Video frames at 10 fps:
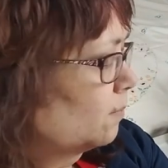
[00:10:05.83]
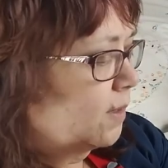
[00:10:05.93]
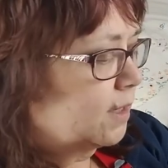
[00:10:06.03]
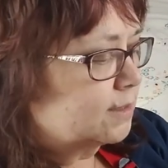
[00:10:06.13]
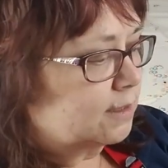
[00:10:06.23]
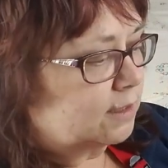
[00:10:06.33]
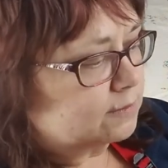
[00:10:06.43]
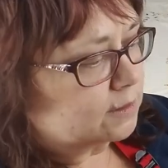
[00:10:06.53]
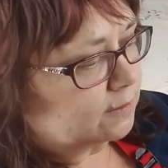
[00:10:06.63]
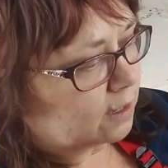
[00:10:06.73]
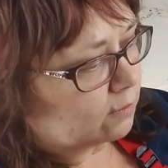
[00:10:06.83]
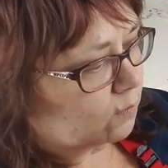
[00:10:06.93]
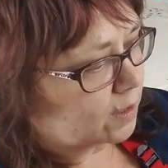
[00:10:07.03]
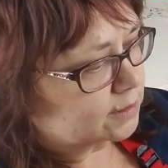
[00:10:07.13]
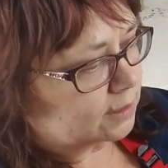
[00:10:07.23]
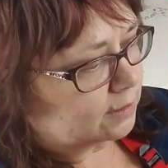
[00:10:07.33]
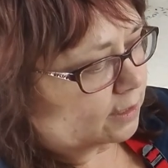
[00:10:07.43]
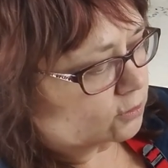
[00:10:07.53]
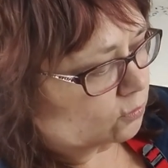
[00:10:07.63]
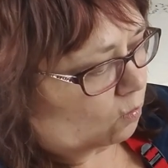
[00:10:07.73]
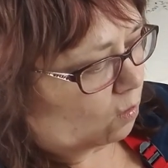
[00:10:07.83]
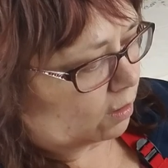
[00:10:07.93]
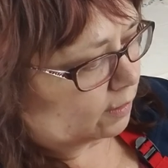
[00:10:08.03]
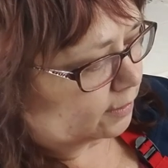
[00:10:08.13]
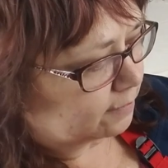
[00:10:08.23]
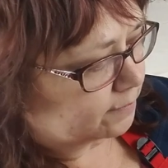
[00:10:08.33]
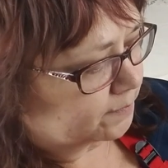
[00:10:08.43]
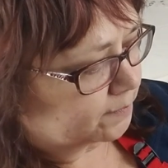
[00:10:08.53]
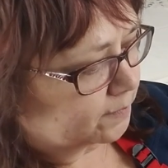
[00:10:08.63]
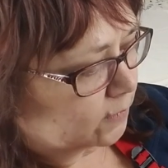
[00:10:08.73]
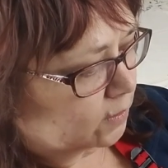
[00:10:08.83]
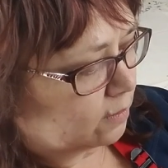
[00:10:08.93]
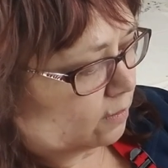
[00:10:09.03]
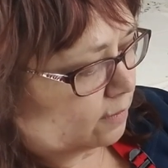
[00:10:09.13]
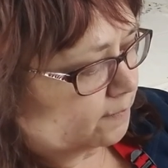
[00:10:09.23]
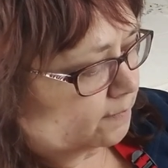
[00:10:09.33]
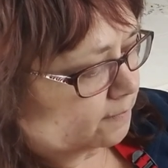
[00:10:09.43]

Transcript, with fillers: because it gives it that rustic natural quality. Okay.